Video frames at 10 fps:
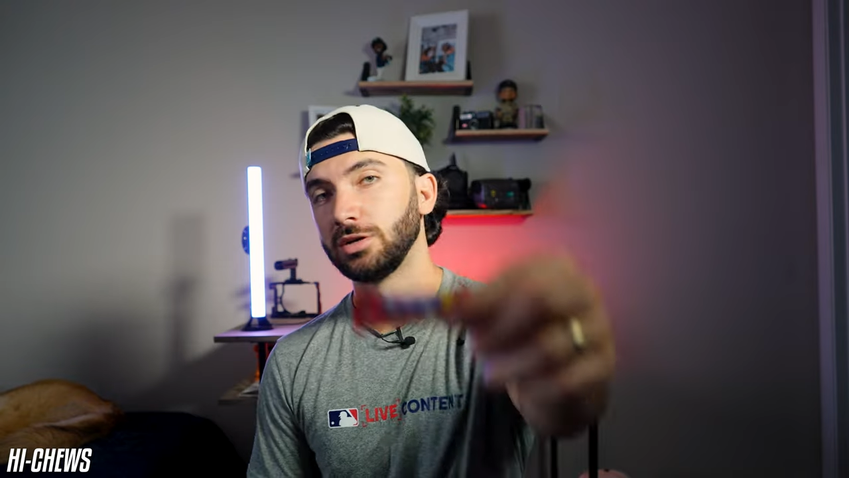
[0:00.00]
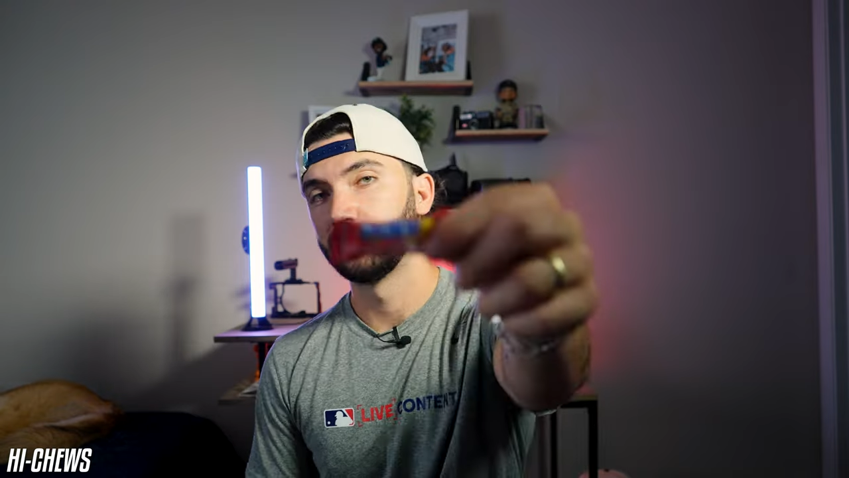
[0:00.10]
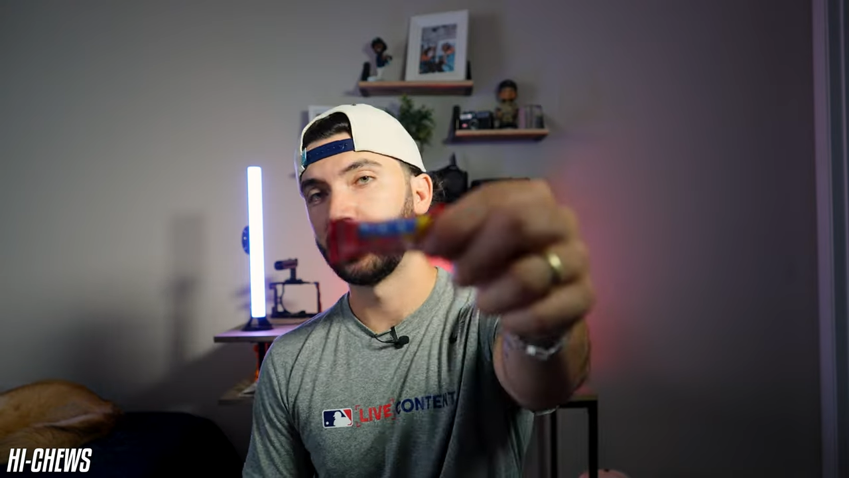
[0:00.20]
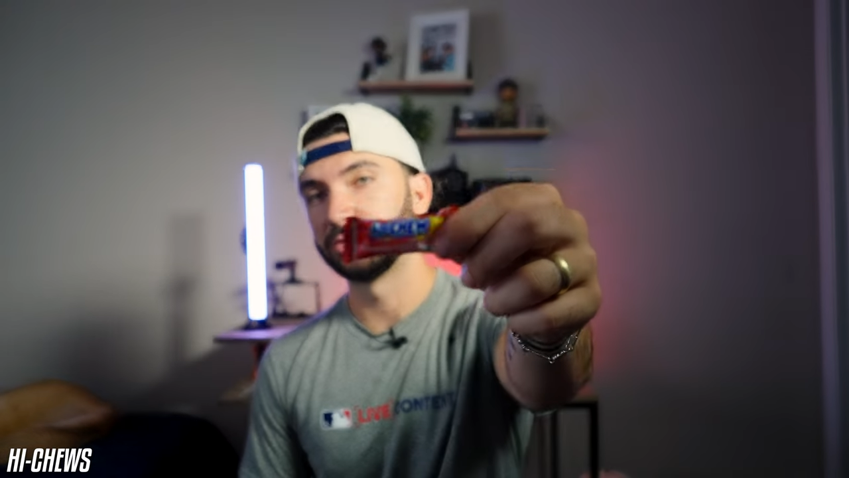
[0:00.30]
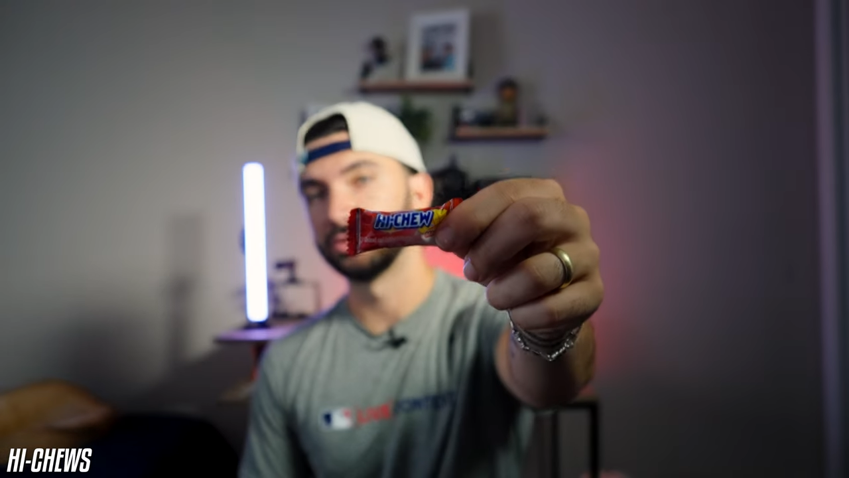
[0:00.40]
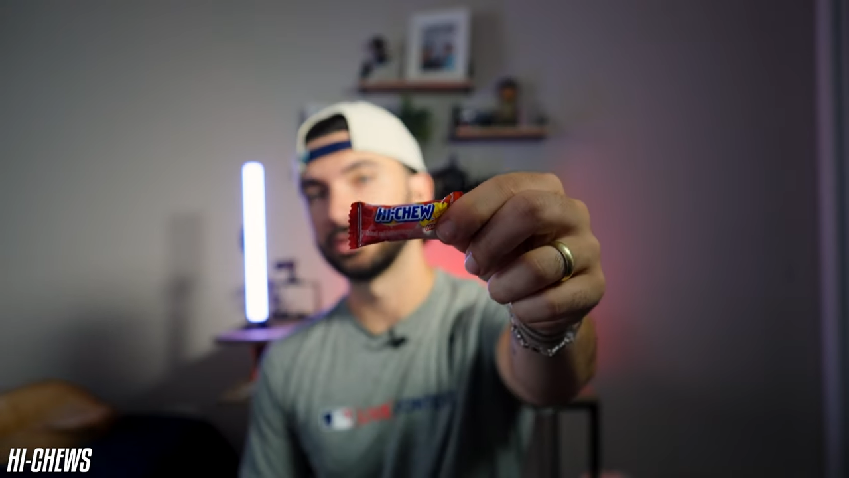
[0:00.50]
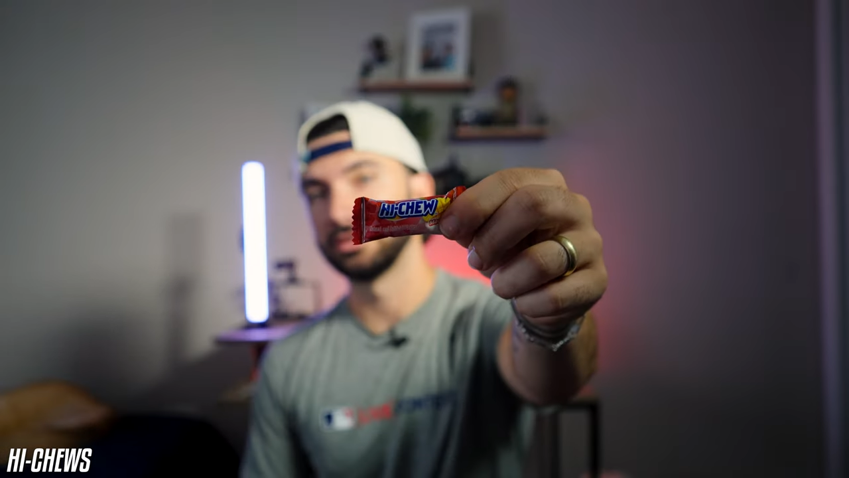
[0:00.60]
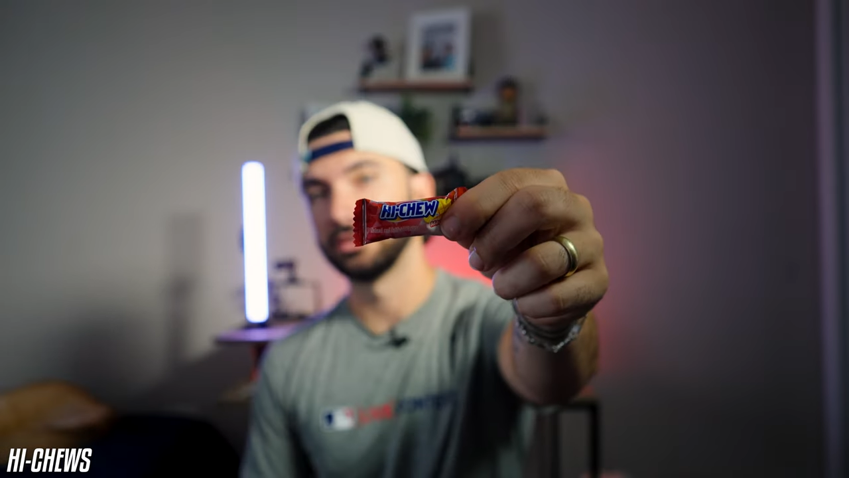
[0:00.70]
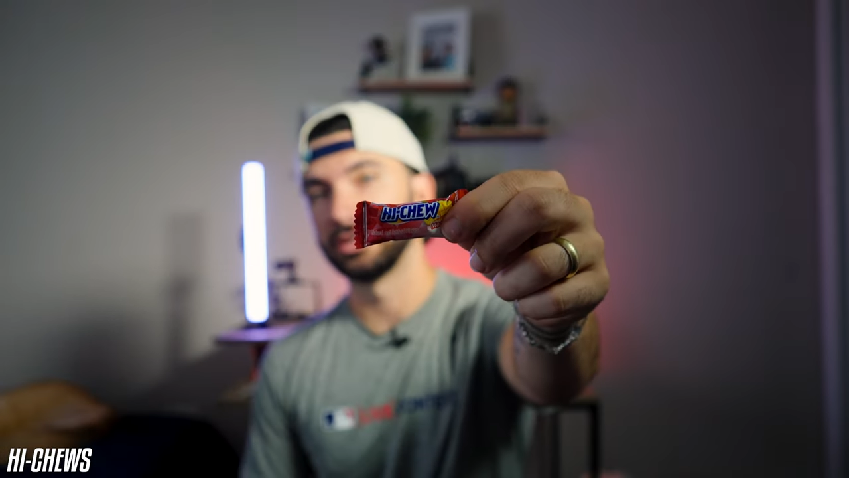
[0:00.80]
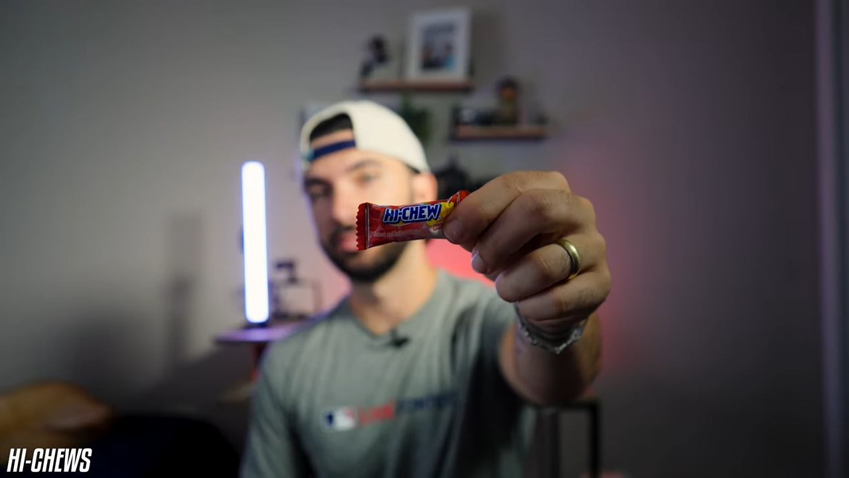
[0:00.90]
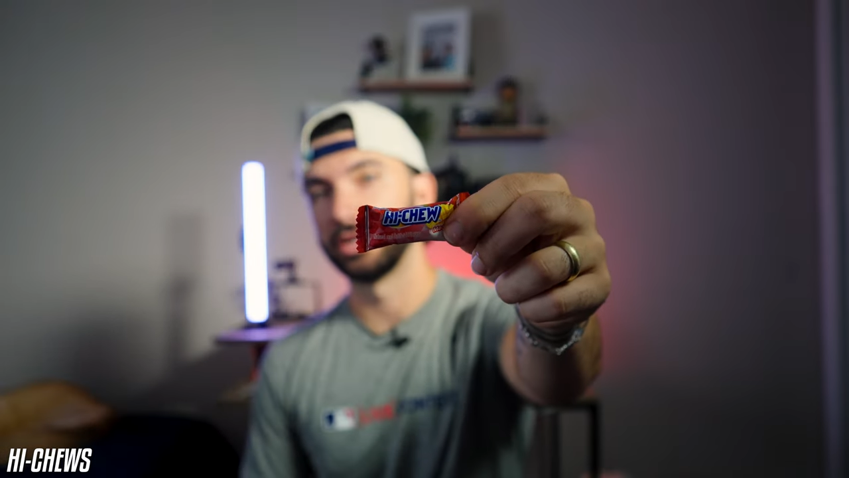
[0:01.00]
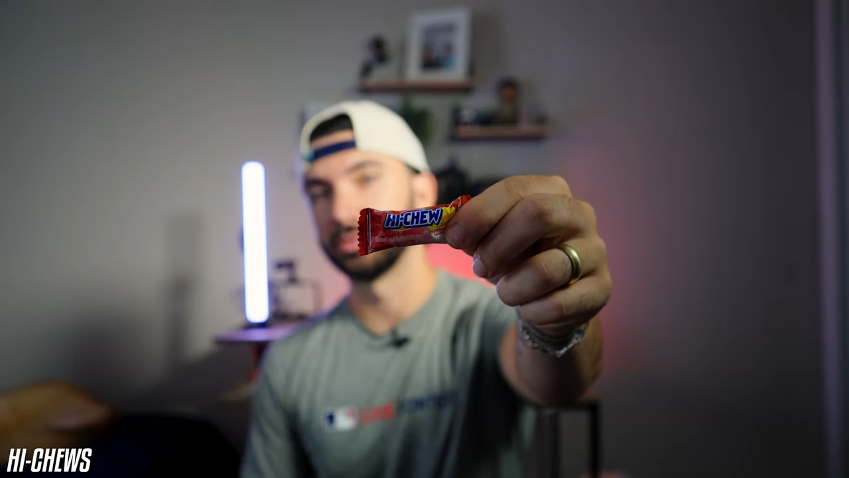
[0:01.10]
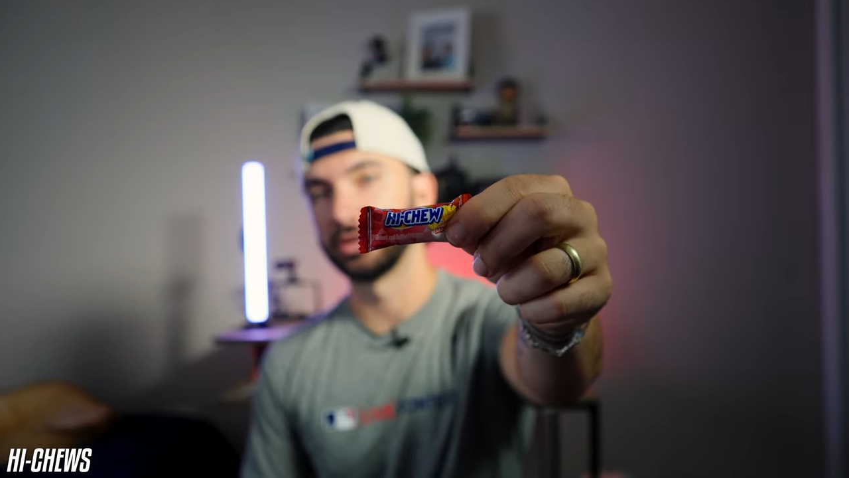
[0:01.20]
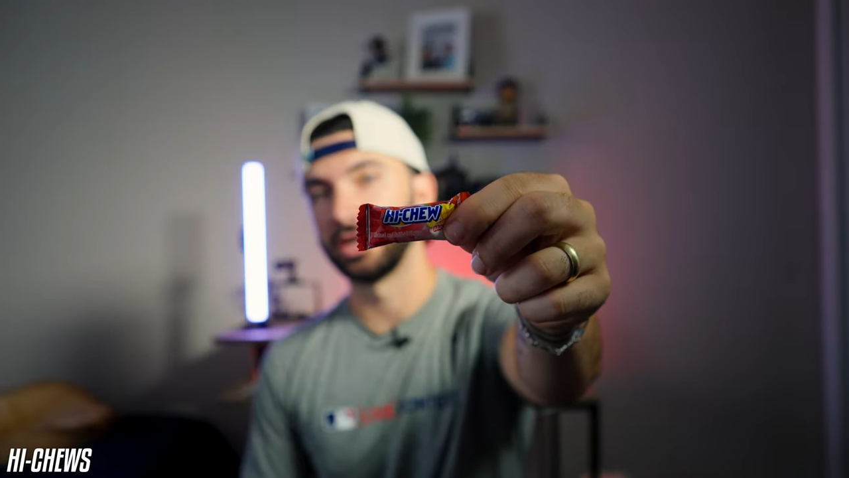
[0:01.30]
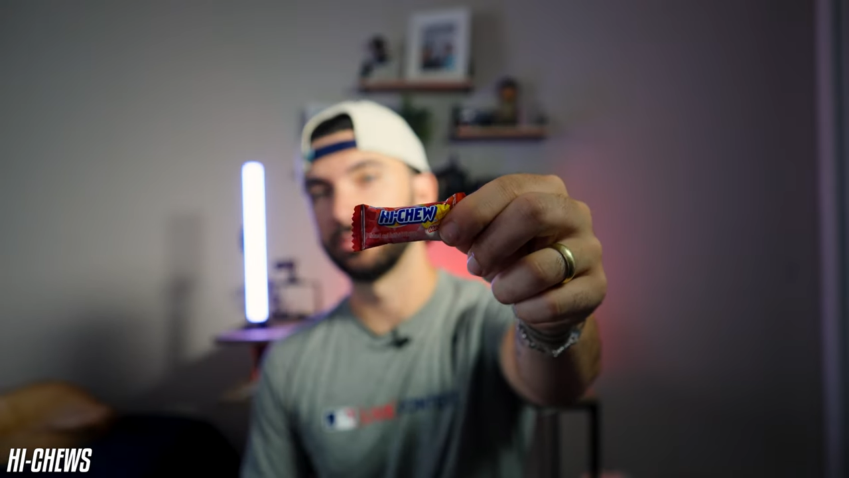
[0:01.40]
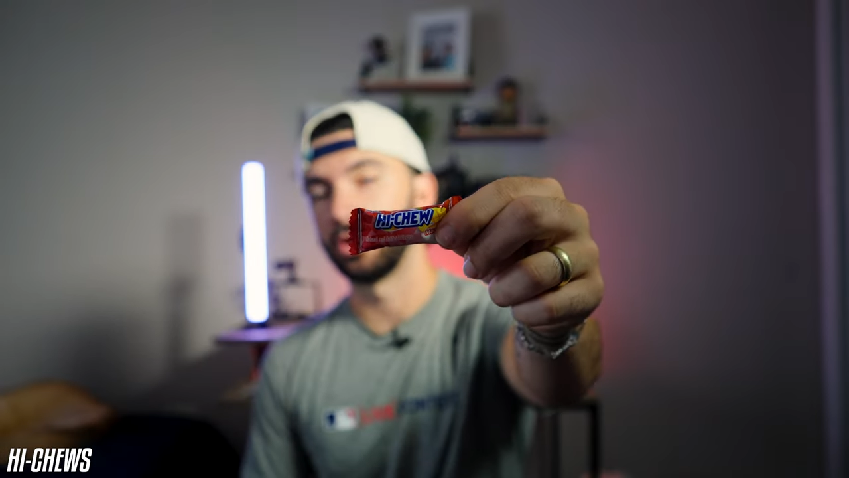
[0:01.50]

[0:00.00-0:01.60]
Patrick at the baseball game